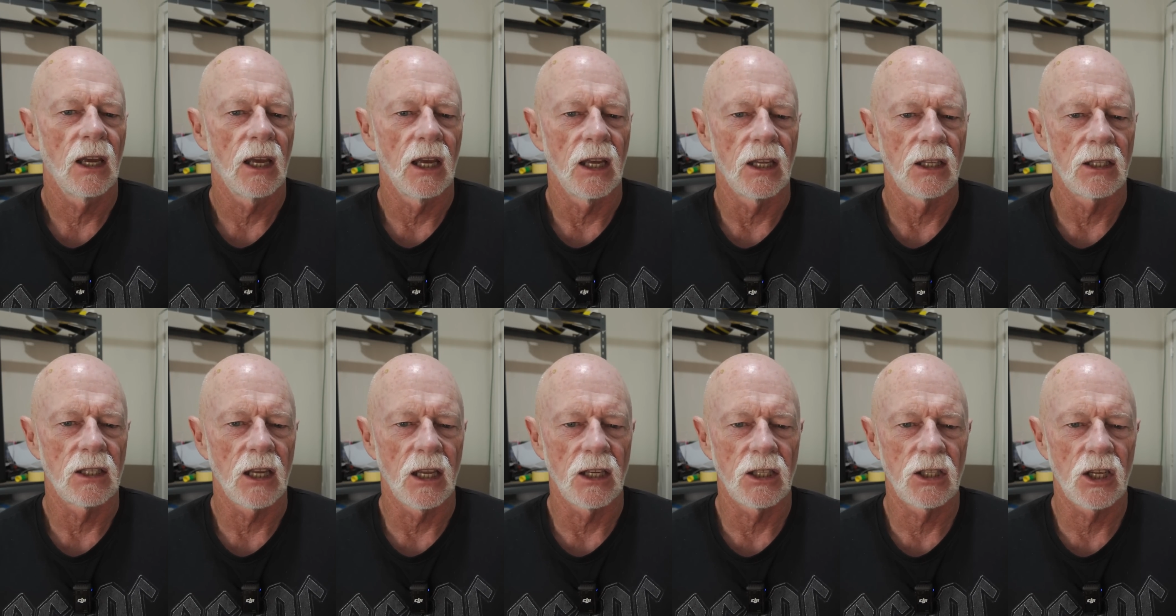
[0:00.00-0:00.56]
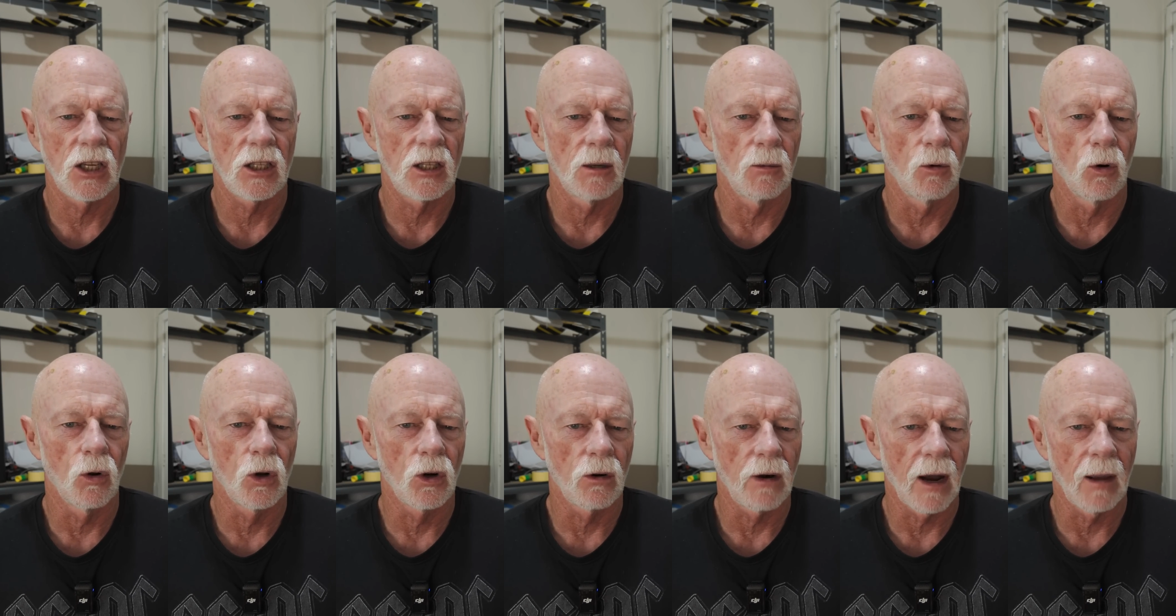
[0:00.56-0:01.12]
It's just
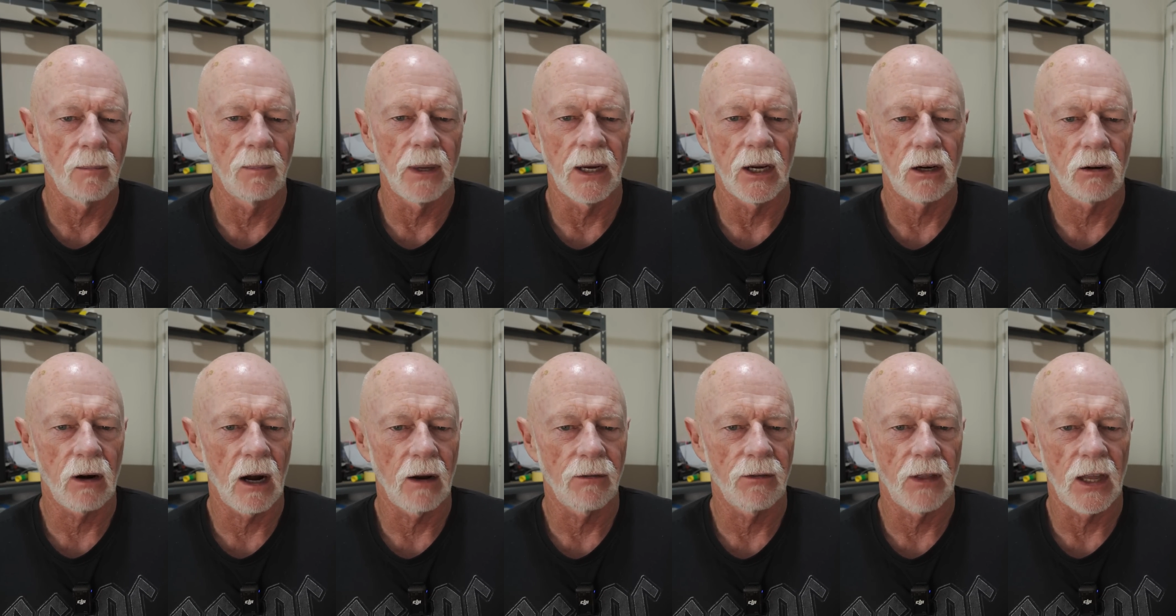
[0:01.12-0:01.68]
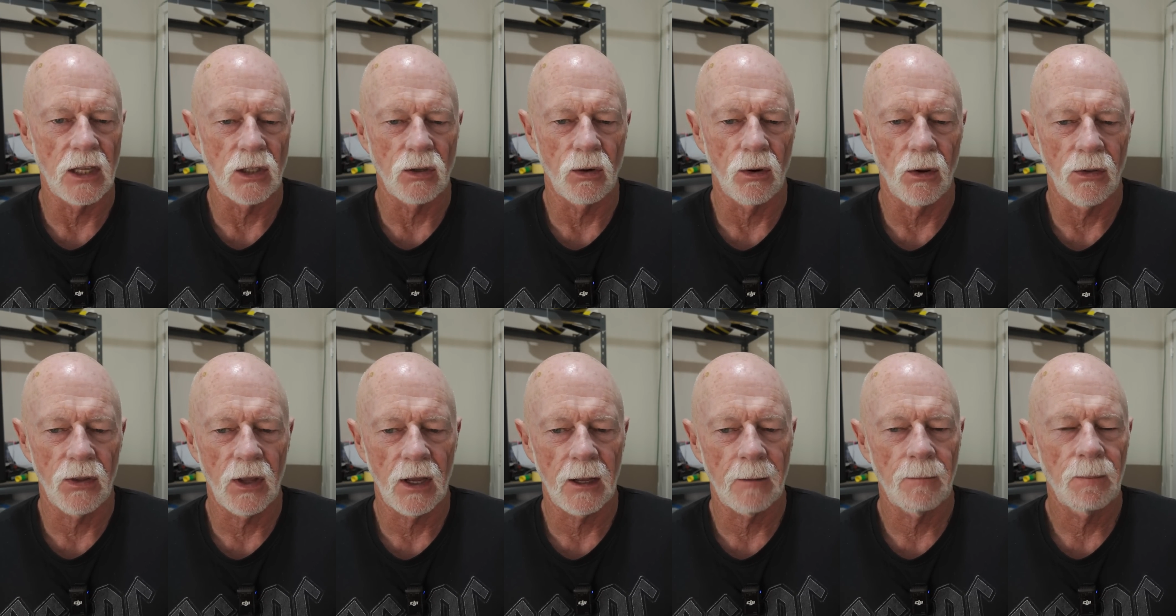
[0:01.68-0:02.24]
all around better craft for that sort
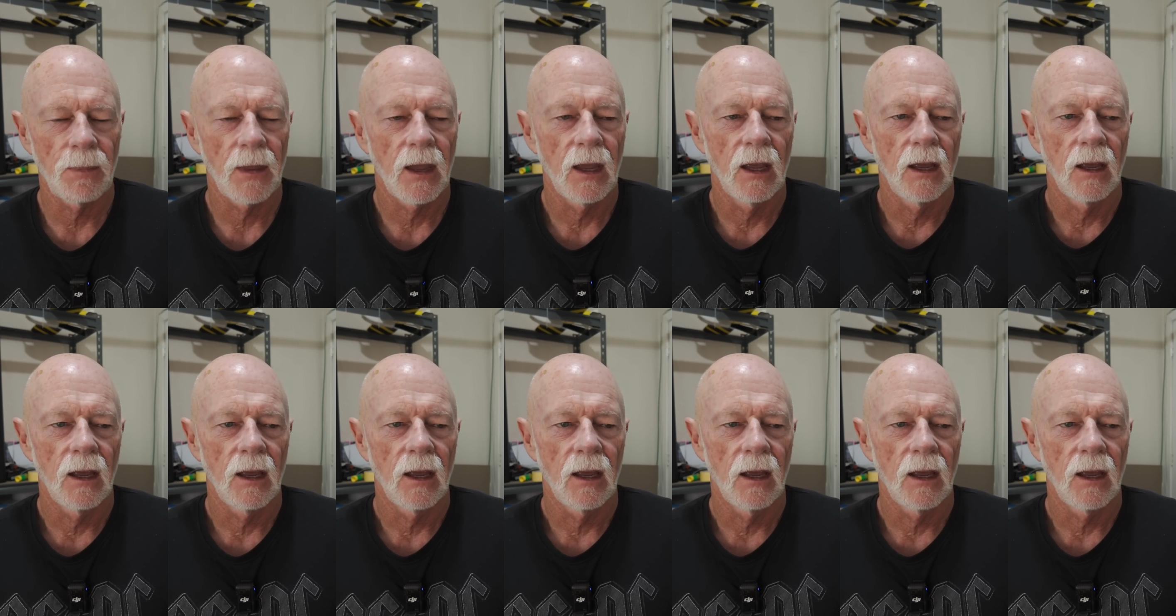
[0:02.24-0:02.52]
of thing.